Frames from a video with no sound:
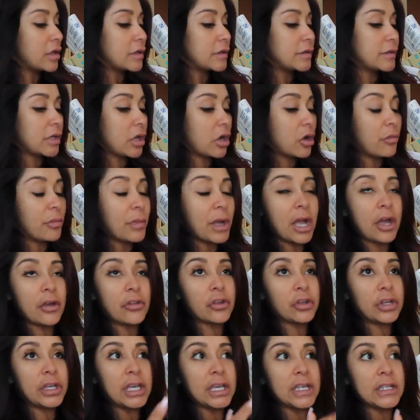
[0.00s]
So my
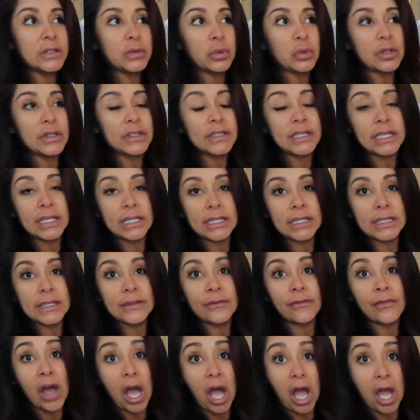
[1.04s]
other kids were six
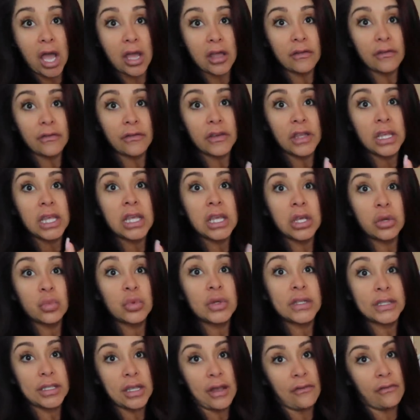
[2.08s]
five. he
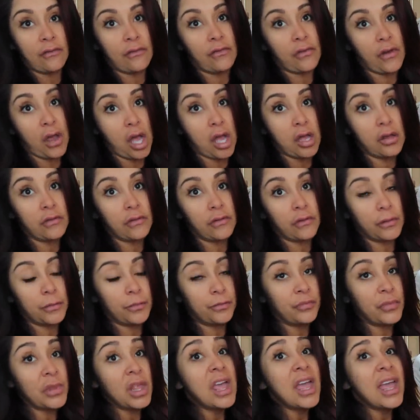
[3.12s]
was seven five.
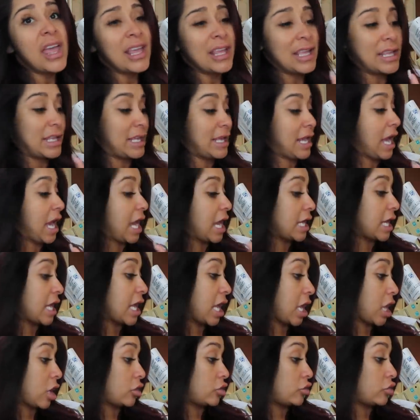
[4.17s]
Get
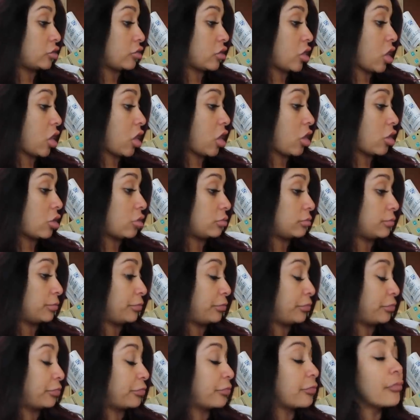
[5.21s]
it, Angelo.
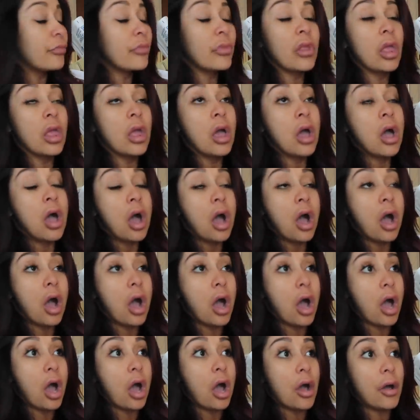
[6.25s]

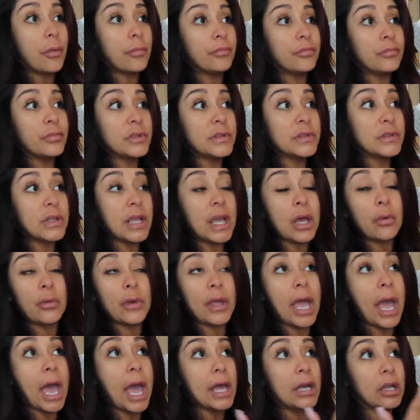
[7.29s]
Um, so yeah,
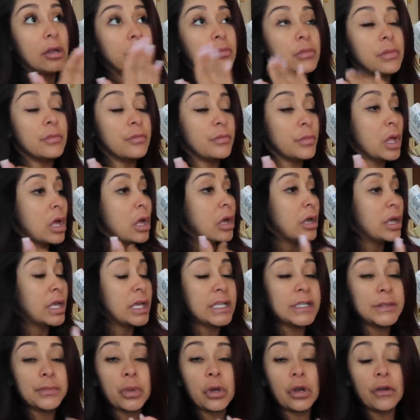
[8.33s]
we had him.
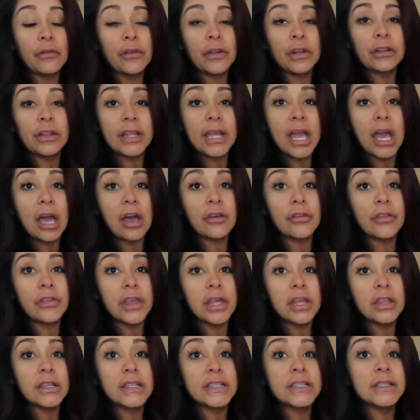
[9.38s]
He's perfectly
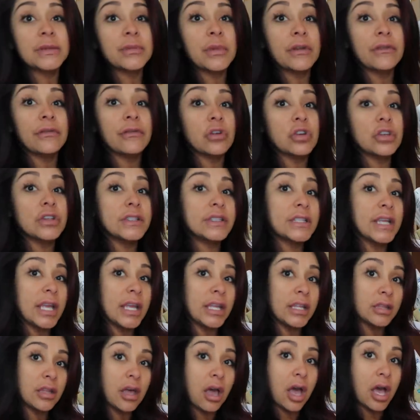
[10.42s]
healthy. This is my first
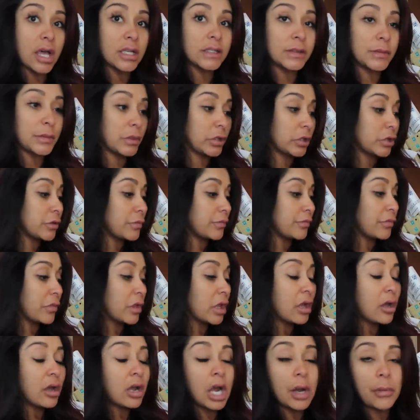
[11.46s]
day in the hospital.
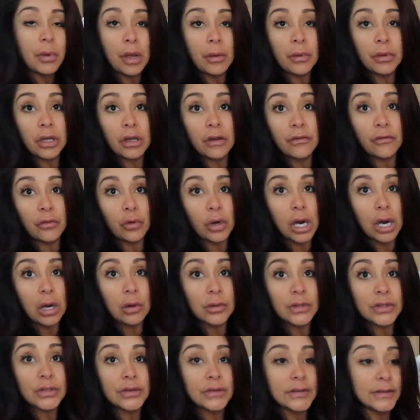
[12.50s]
I probably got four
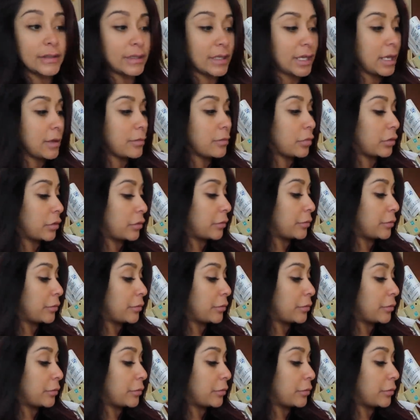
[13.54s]
hours of sleep.